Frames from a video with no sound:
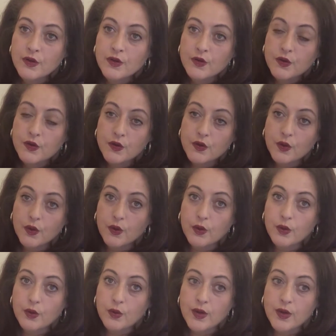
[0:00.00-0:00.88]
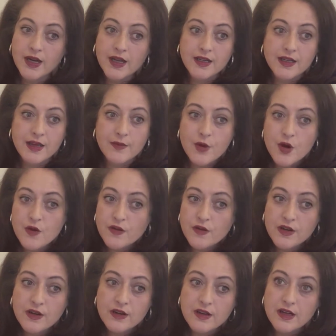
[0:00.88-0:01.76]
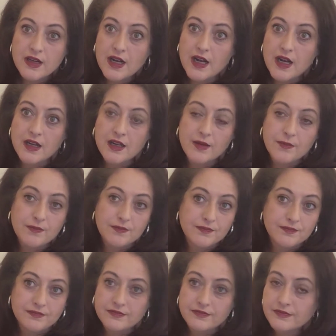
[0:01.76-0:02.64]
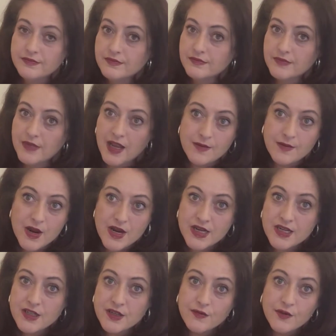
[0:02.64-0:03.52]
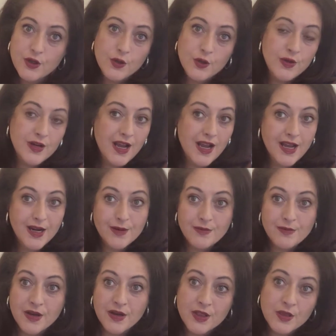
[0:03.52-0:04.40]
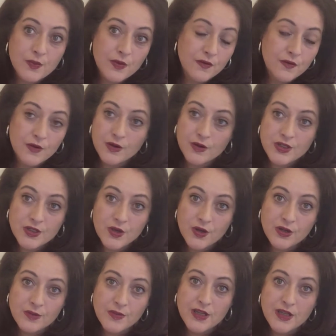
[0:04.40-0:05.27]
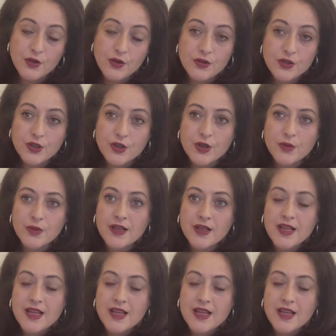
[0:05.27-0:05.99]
So when I came over, I had my interview and I had a month before I was starting my new job,